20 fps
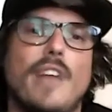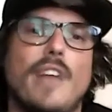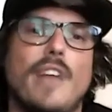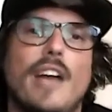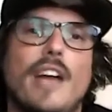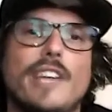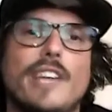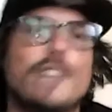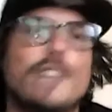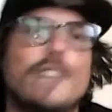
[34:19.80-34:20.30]

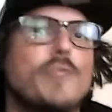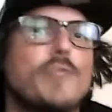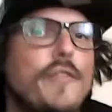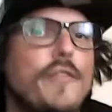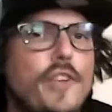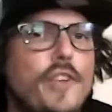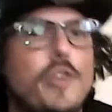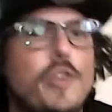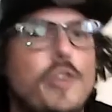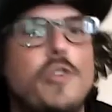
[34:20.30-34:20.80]
This
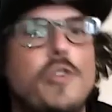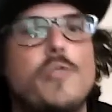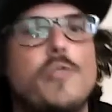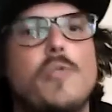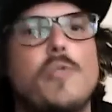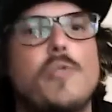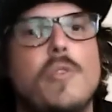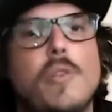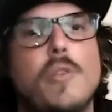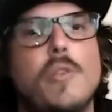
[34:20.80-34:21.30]
review
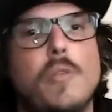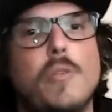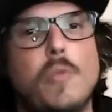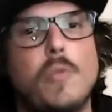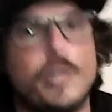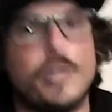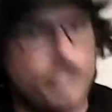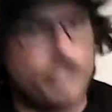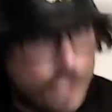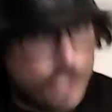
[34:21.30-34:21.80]

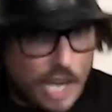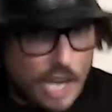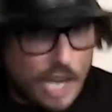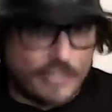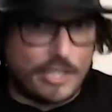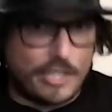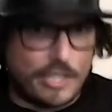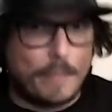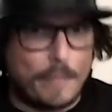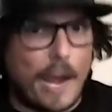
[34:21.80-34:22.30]
was
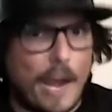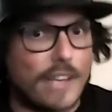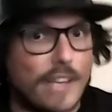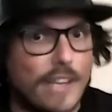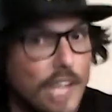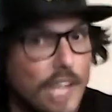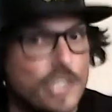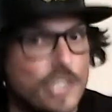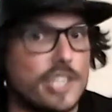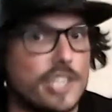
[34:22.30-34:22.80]
suggested by
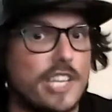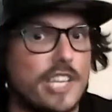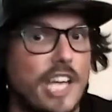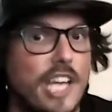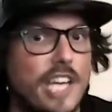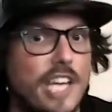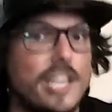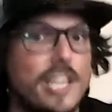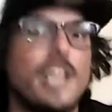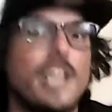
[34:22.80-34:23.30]
Legend
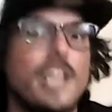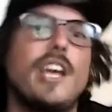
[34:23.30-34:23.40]
Kid